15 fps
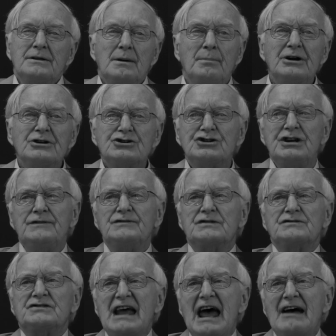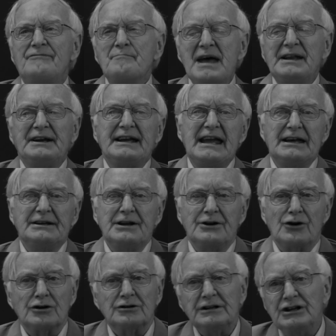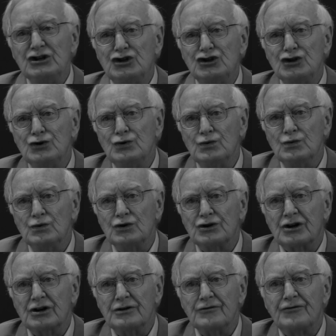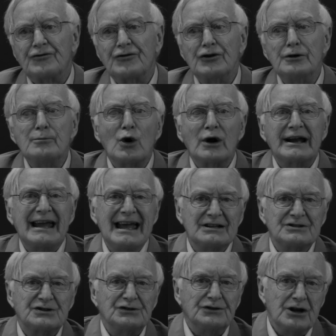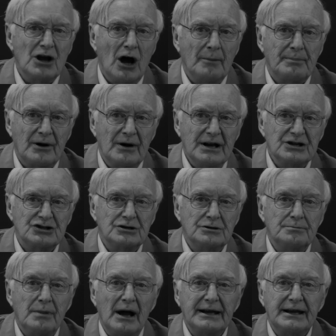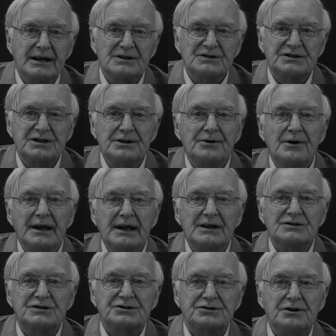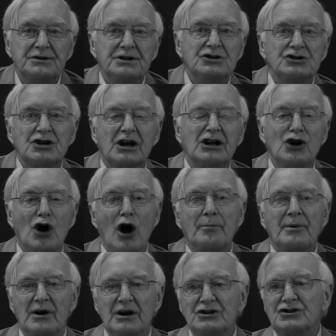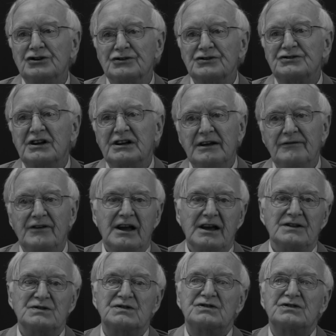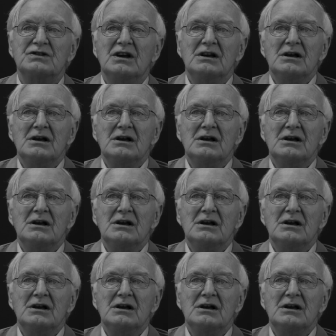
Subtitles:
British Chiefs of Staff met again in early June to confirm or cancel the operation by considering its strategic and operational significance.